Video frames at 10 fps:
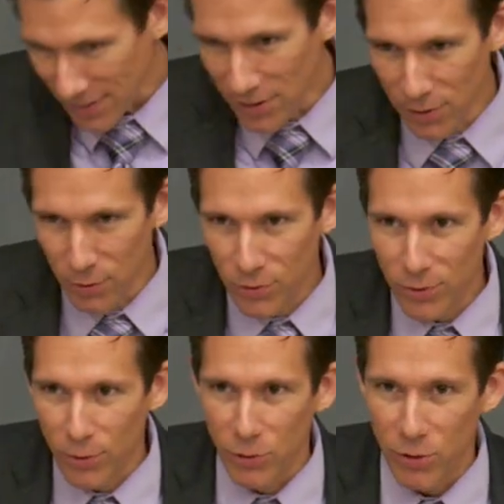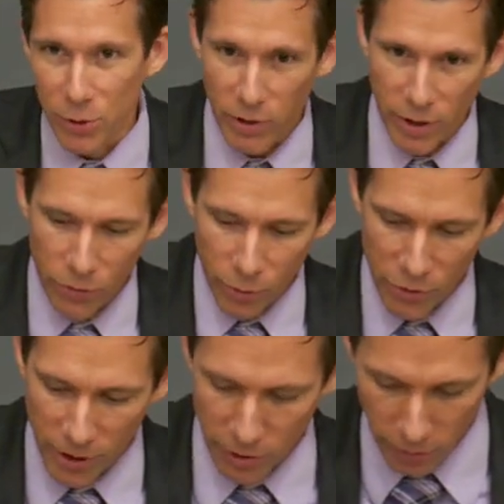is Christian, you said is
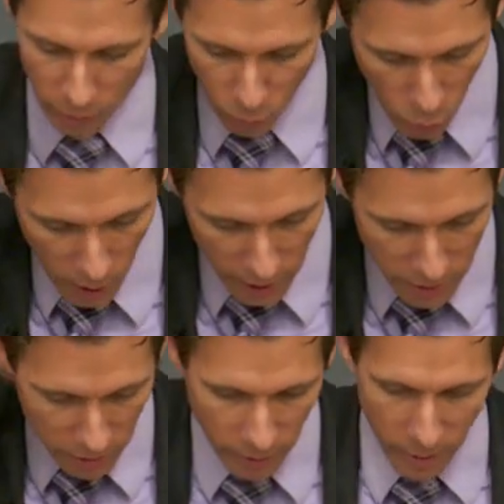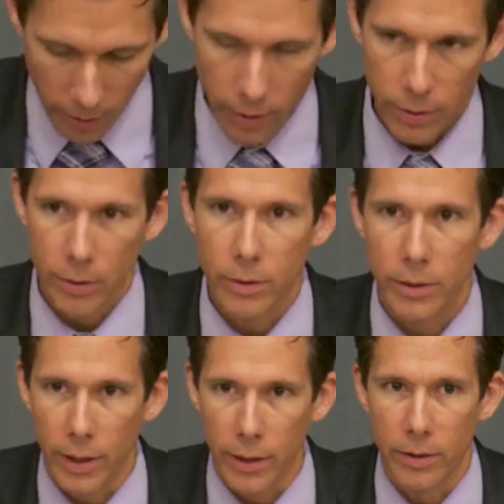Christian nationalism white?
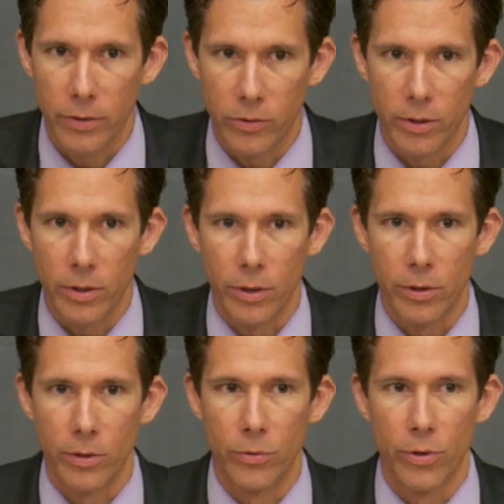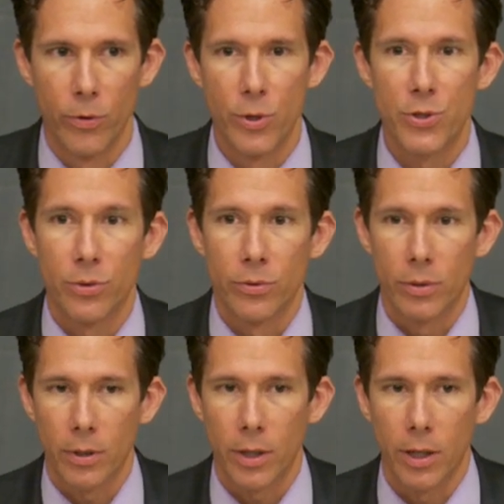Yeah, is the, the, the version
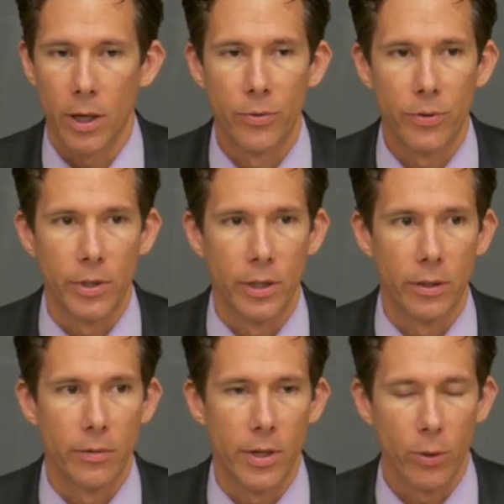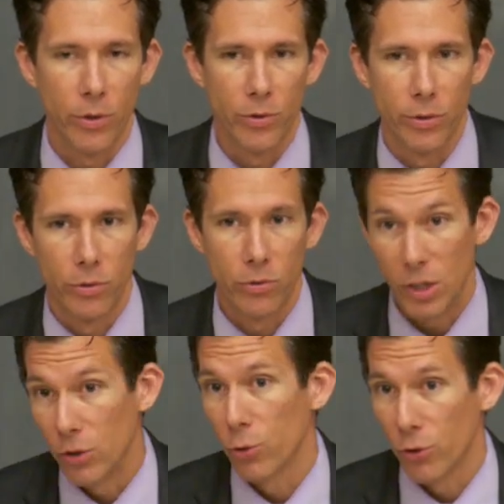I often get of that question is,
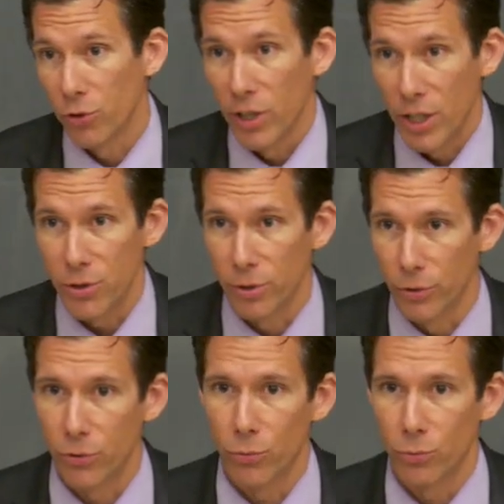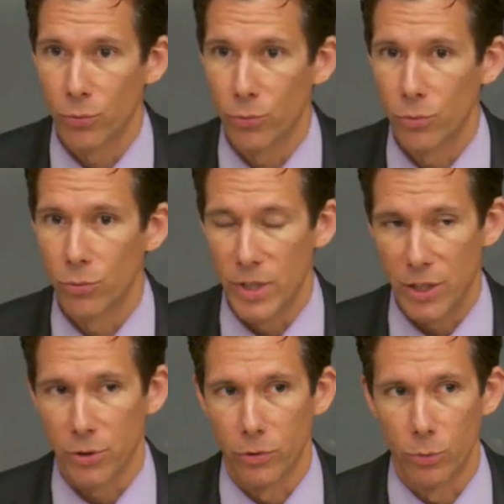is Christian nationalist,
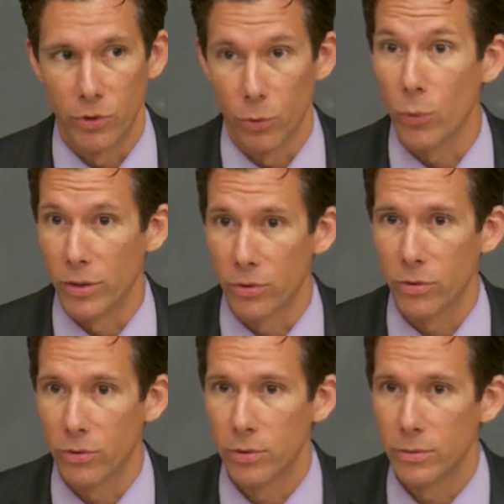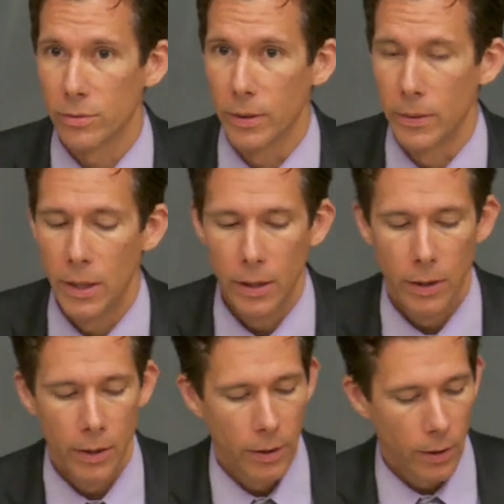nationalism, is it racist, right?
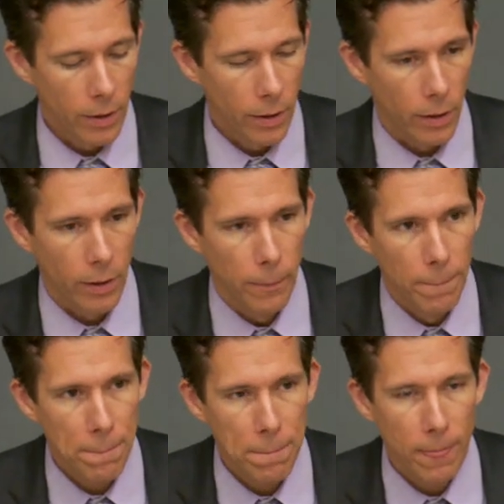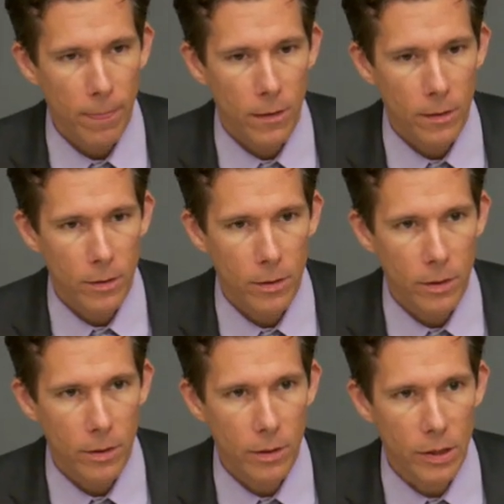Um,
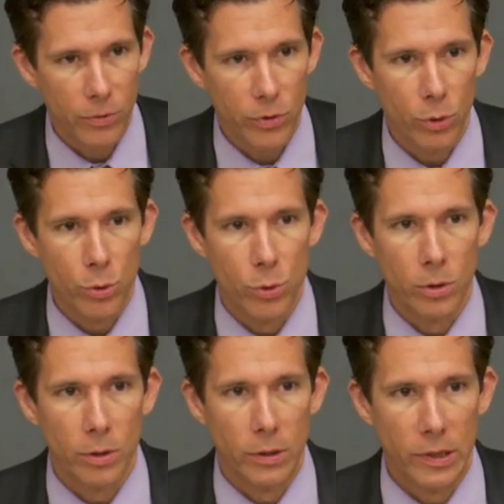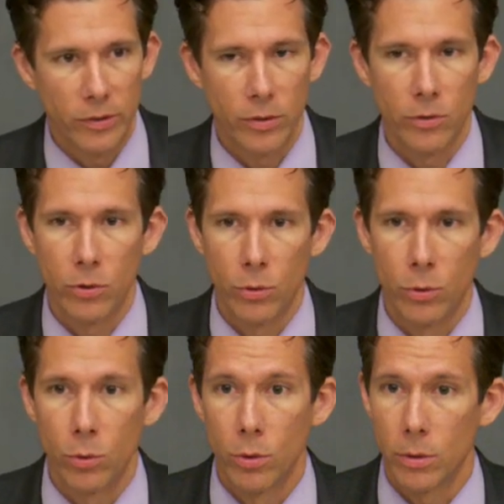if you listen
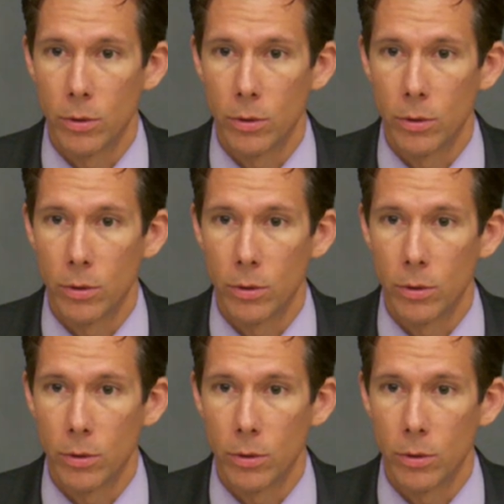to